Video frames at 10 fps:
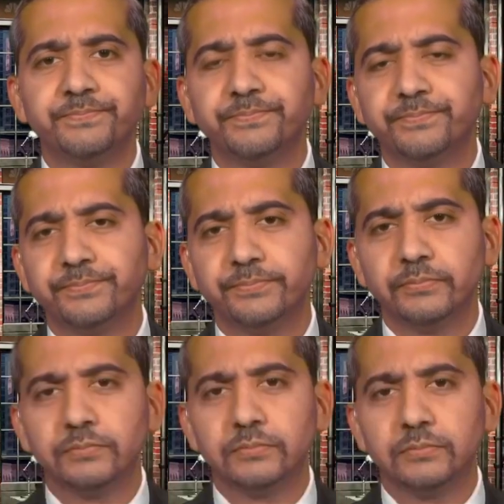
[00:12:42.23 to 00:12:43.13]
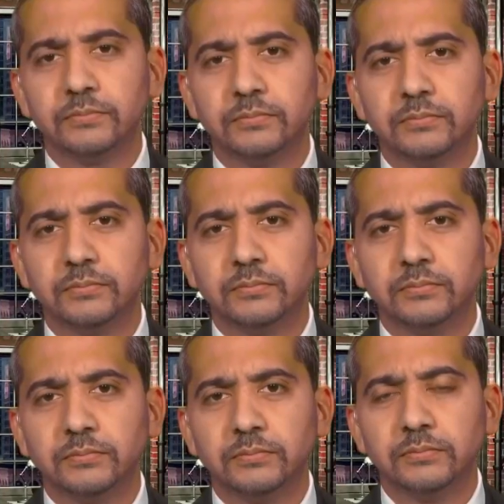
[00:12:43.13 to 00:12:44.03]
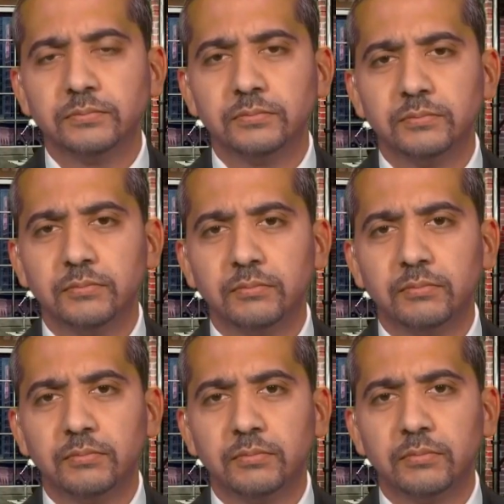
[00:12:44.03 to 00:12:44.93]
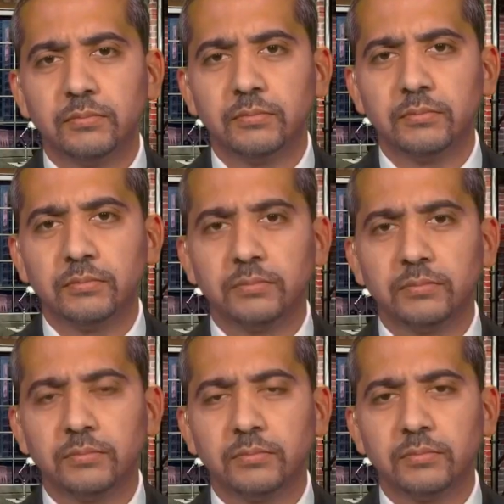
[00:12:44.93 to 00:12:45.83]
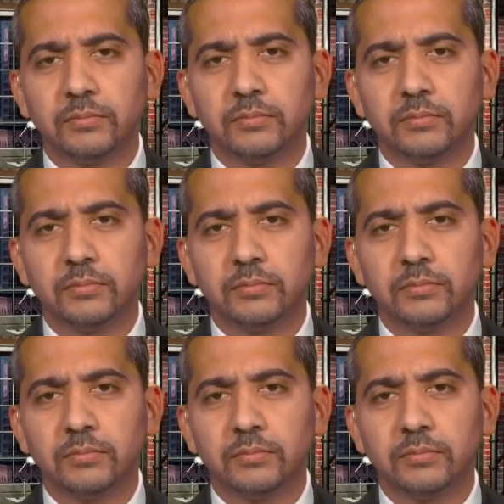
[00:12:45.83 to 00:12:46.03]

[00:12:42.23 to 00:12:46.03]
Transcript: (not speaking)